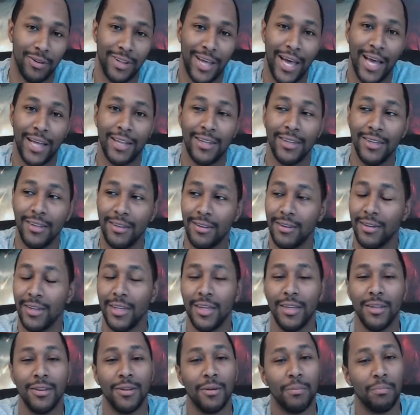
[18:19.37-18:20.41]
I at least
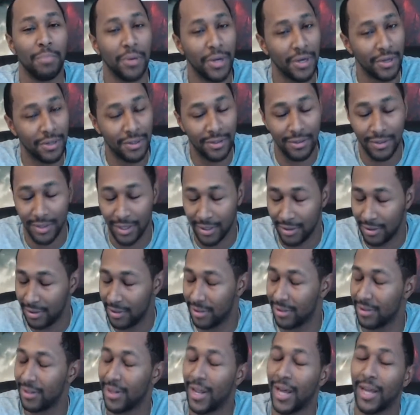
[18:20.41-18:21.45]
need the bare
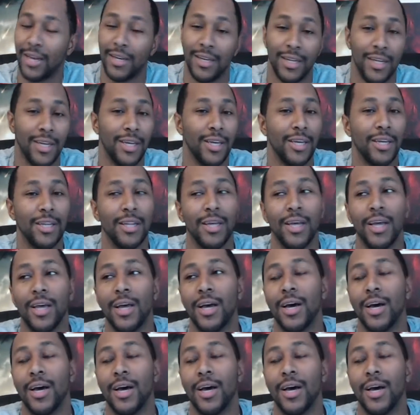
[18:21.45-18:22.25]
necessities, and I need